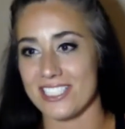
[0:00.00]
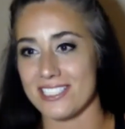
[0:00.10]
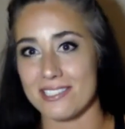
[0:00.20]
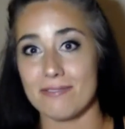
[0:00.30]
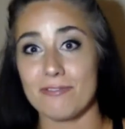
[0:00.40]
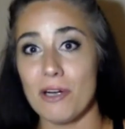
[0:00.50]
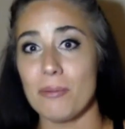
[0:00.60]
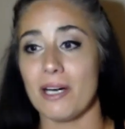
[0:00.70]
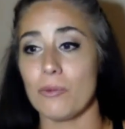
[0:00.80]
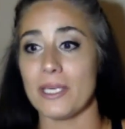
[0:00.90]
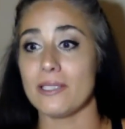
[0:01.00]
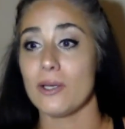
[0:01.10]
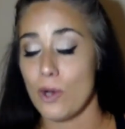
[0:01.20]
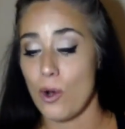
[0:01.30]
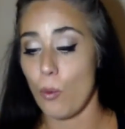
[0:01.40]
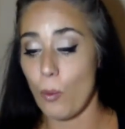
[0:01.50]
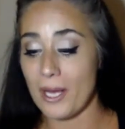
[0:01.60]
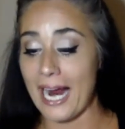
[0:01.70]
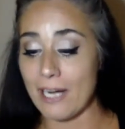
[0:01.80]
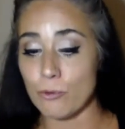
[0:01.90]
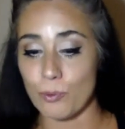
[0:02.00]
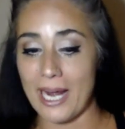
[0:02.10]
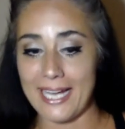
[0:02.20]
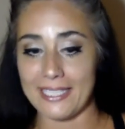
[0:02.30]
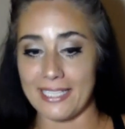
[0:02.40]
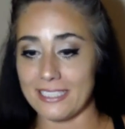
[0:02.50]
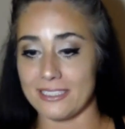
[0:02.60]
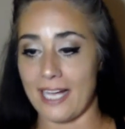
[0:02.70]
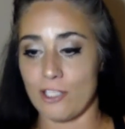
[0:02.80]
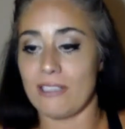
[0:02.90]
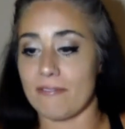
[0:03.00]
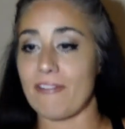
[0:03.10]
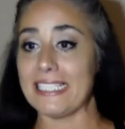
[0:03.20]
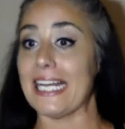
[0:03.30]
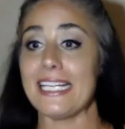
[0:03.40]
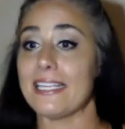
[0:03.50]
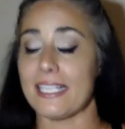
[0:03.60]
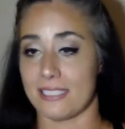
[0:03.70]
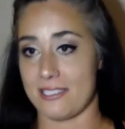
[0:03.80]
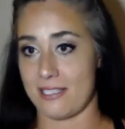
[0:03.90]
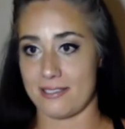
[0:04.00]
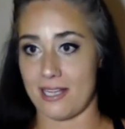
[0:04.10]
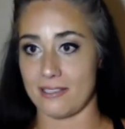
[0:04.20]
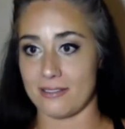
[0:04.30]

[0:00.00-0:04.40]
lymphoma, when what I read, I couldn't find anything that says that.